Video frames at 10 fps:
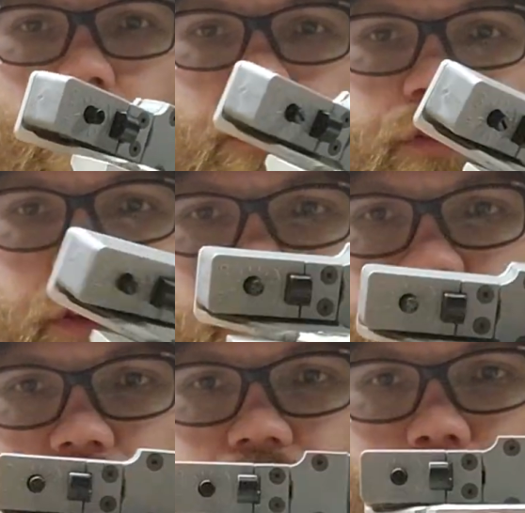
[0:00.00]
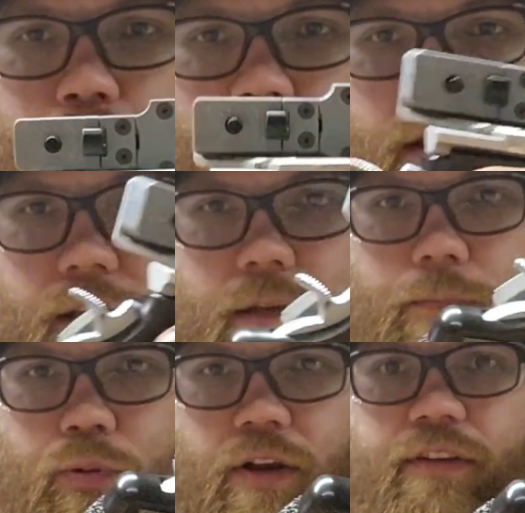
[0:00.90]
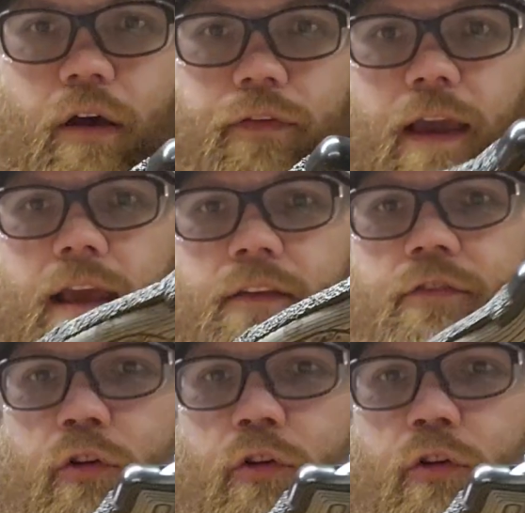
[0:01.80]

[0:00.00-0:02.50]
So unless you have some pretty tough hands,